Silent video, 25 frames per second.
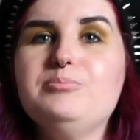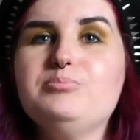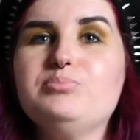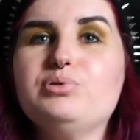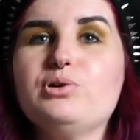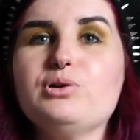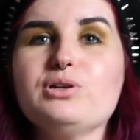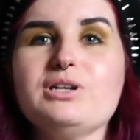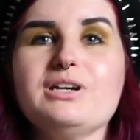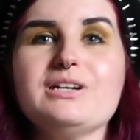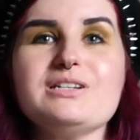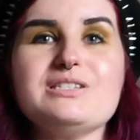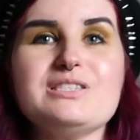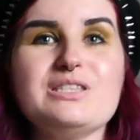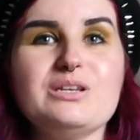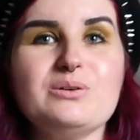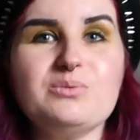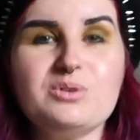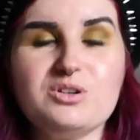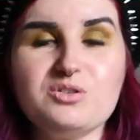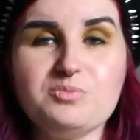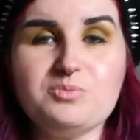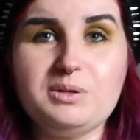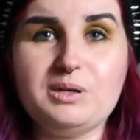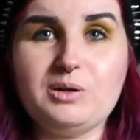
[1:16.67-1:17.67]
products that
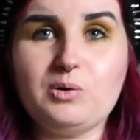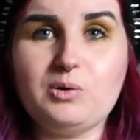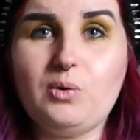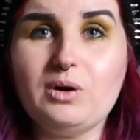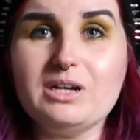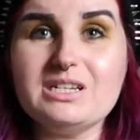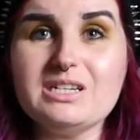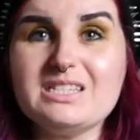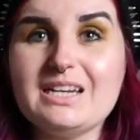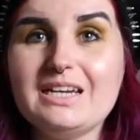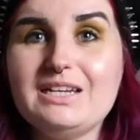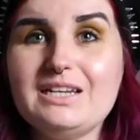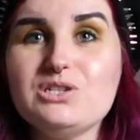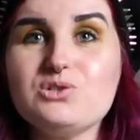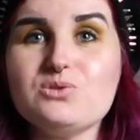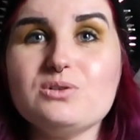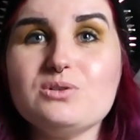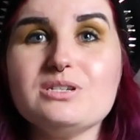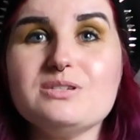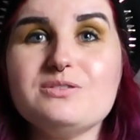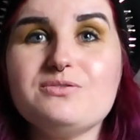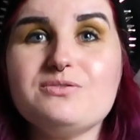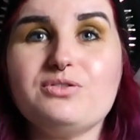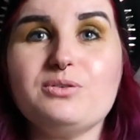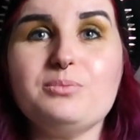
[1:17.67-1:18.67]
would have been quite
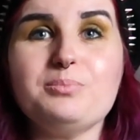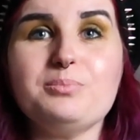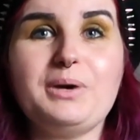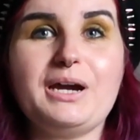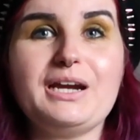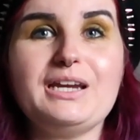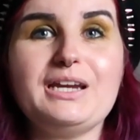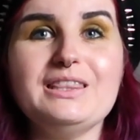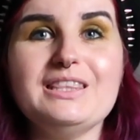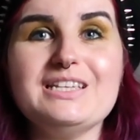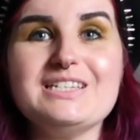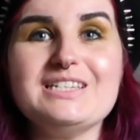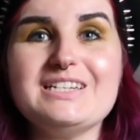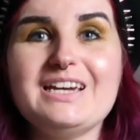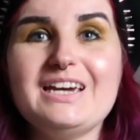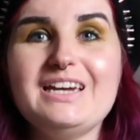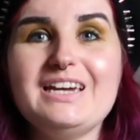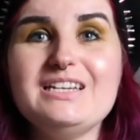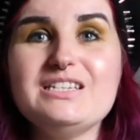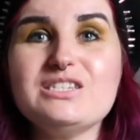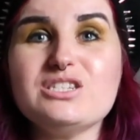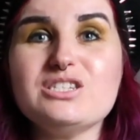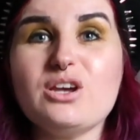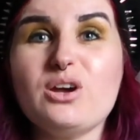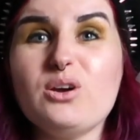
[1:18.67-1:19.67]
dangerous from back in the
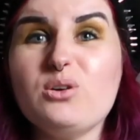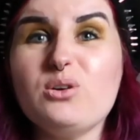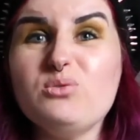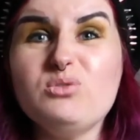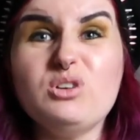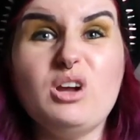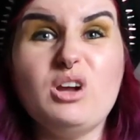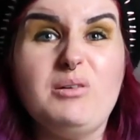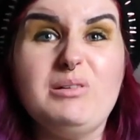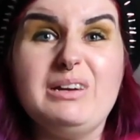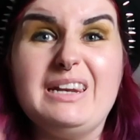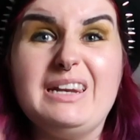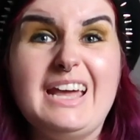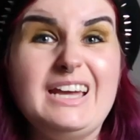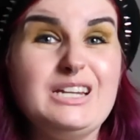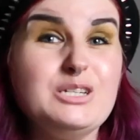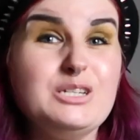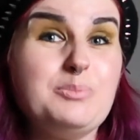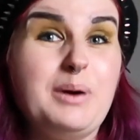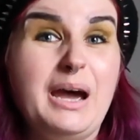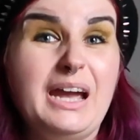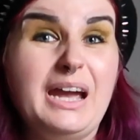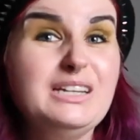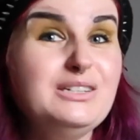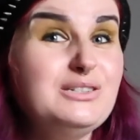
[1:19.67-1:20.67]
day, so no
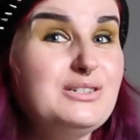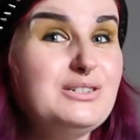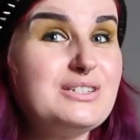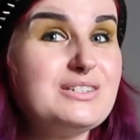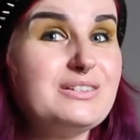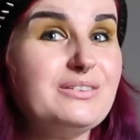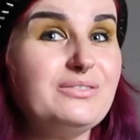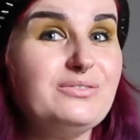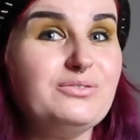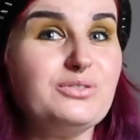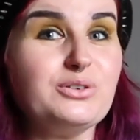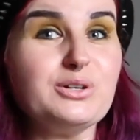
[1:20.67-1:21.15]
lead paint,